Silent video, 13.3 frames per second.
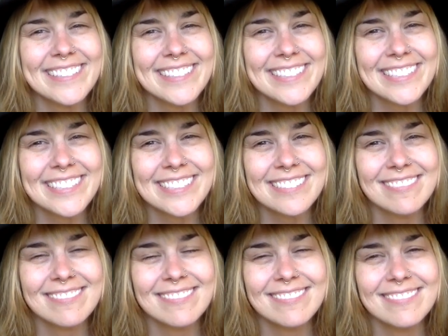
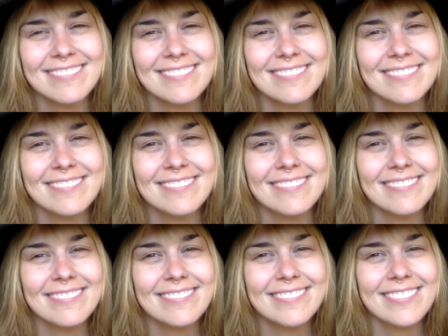
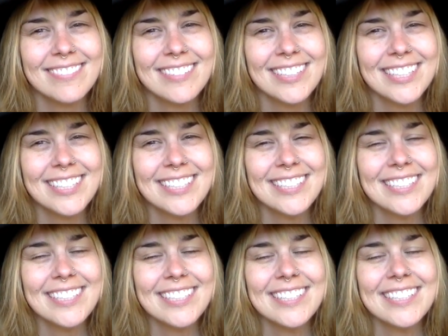
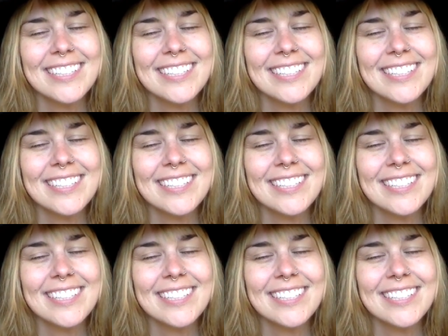[no speech]